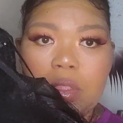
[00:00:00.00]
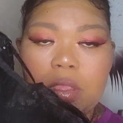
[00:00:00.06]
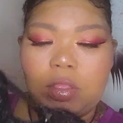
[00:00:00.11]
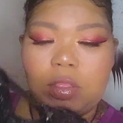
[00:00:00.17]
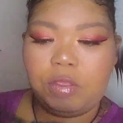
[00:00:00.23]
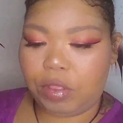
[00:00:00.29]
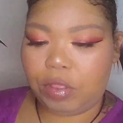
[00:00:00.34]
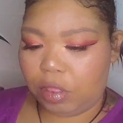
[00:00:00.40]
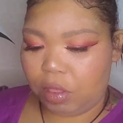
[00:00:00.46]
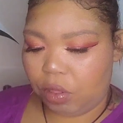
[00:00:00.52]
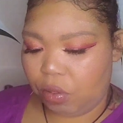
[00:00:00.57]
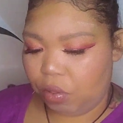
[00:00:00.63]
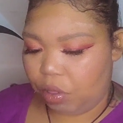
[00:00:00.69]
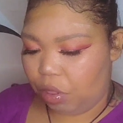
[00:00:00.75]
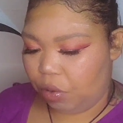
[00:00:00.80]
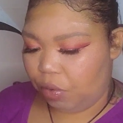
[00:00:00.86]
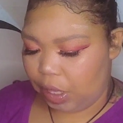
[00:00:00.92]
So this is the whole
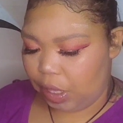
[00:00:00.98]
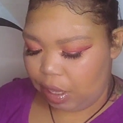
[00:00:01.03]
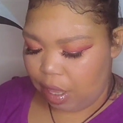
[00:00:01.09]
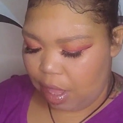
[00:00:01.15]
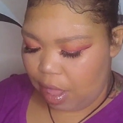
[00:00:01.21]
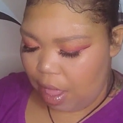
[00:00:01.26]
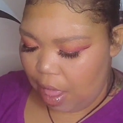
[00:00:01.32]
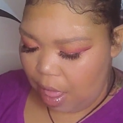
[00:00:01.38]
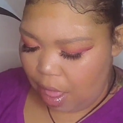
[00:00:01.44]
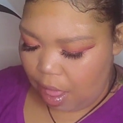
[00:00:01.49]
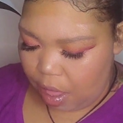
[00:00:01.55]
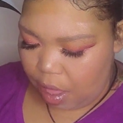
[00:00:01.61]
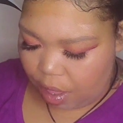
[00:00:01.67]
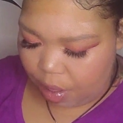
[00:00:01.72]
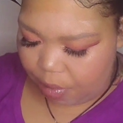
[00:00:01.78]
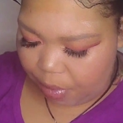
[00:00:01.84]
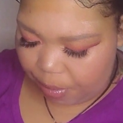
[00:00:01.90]
unit.
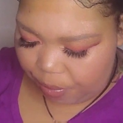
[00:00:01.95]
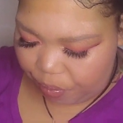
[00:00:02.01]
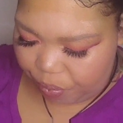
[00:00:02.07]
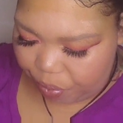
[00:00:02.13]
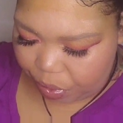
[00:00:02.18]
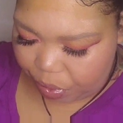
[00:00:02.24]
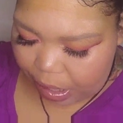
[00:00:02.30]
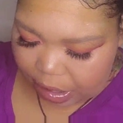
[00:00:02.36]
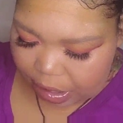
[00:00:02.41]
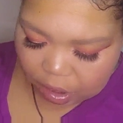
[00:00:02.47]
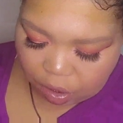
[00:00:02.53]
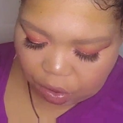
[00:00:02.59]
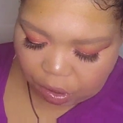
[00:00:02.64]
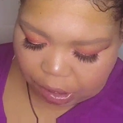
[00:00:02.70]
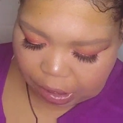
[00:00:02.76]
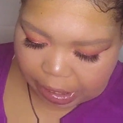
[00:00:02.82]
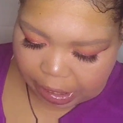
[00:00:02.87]
And it's
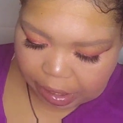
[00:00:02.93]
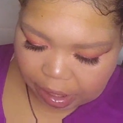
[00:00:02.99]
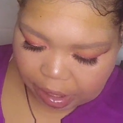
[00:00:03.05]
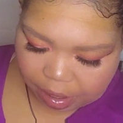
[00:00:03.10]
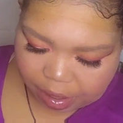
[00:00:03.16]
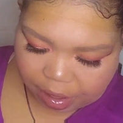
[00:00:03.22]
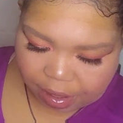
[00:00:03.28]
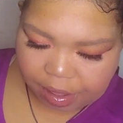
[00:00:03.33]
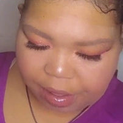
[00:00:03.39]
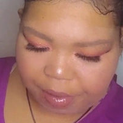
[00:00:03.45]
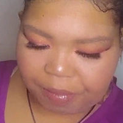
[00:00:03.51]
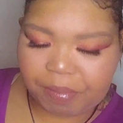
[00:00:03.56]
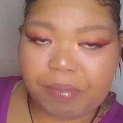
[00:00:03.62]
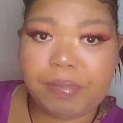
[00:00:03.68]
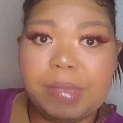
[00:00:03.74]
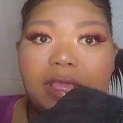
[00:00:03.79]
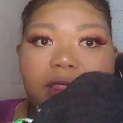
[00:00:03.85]
on like a
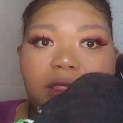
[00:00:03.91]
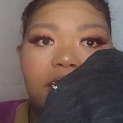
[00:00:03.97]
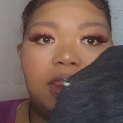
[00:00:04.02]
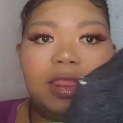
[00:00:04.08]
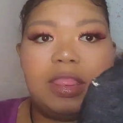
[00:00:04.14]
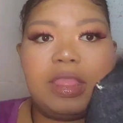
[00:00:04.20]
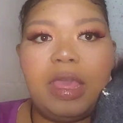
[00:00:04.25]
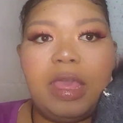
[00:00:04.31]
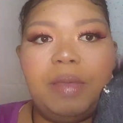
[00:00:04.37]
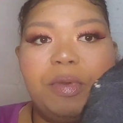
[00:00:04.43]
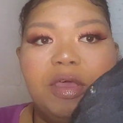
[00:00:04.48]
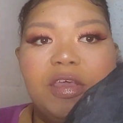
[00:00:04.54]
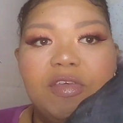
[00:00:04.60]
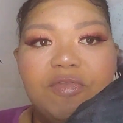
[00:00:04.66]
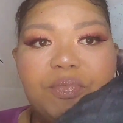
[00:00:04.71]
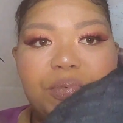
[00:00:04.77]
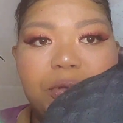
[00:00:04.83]
mesh type
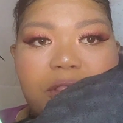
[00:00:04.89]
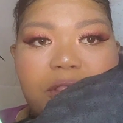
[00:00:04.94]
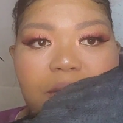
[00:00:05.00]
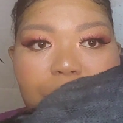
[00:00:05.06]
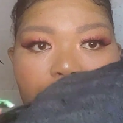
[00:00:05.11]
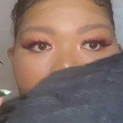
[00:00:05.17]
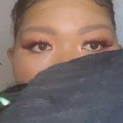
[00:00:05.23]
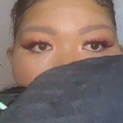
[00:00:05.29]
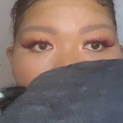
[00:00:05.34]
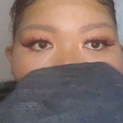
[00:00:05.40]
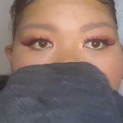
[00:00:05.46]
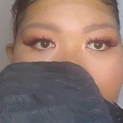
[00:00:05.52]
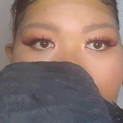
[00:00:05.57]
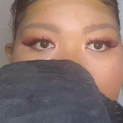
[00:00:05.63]
of breathable cap.